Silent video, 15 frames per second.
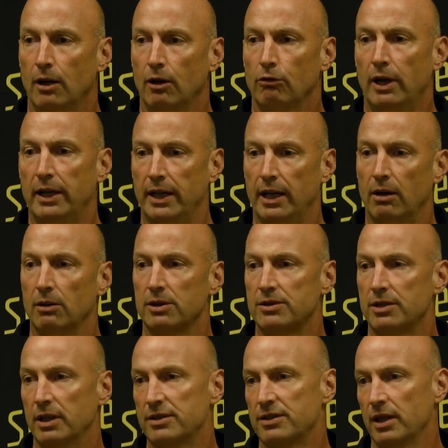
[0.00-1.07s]
Right now,
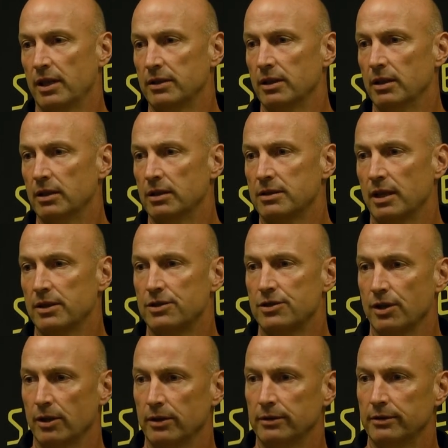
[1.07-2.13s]
it's
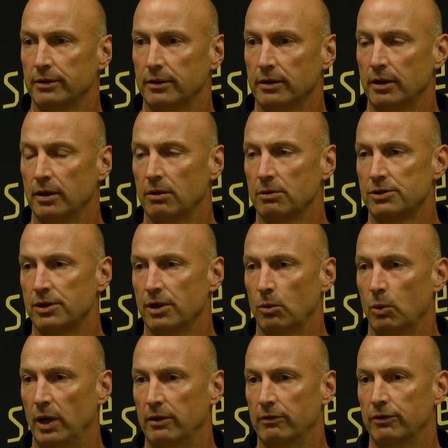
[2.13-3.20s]
uncertain. You know, still
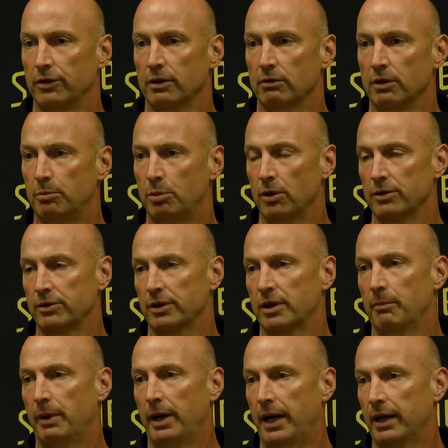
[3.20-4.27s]
waiting for the report to
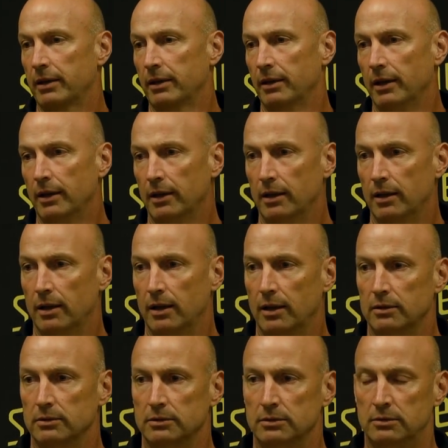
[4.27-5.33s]
come back.
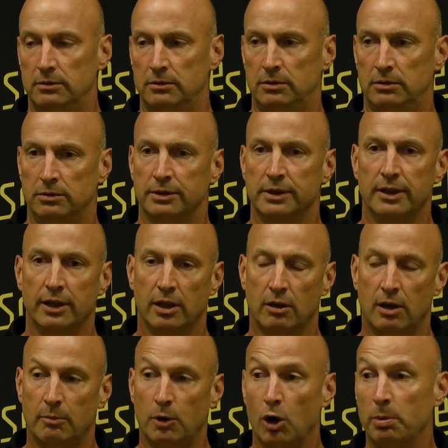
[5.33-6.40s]
you
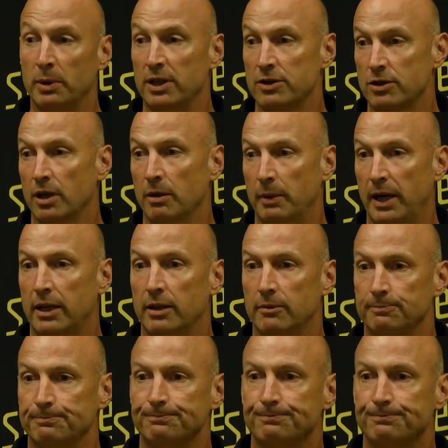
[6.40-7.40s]
know, I'm hoping he's going to make it.